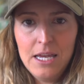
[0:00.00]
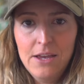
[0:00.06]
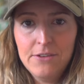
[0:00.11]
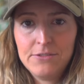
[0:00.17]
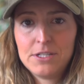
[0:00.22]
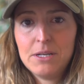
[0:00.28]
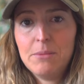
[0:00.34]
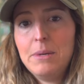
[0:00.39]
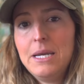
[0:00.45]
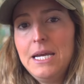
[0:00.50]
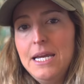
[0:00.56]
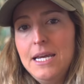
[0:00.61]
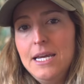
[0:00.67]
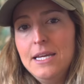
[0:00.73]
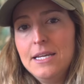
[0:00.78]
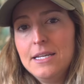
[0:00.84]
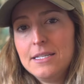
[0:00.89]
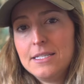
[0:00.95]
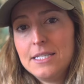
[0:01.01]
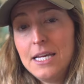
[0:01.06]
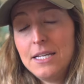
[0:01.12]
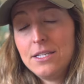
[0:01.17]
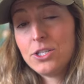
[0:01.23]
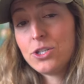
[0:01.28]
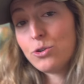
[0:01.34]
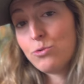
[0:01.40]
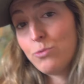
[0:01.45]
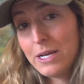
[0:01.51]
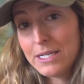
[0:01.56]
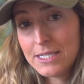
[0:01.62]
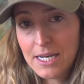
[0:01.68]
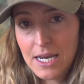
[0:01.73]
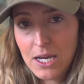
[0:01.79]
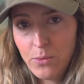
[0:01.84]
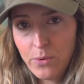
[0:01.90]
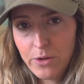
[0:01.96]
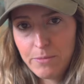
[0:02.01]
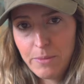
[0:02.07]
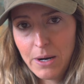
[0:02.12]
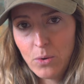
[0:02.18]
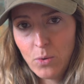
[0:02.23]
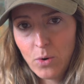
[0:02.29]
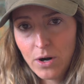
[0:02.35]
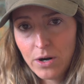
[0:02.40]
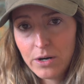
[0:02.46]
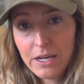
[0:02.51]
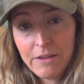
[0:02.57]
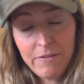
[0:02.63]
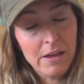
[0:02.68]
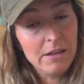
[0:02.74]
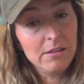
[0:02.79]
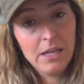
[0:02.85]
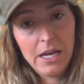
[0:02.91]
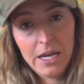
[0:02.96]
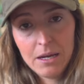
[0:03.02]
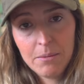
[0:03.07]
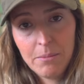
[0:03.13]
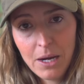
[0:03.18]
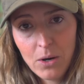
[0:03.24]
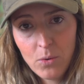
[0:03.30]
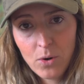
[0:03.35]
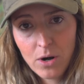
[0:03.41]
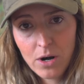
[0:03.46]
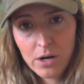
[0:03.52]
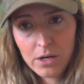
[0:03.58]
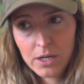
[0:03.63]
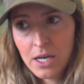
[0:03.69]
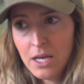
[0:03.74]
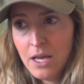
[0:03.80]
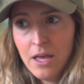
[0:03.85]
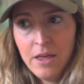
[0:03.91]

If somebody tends to resonate with my work and they like my work,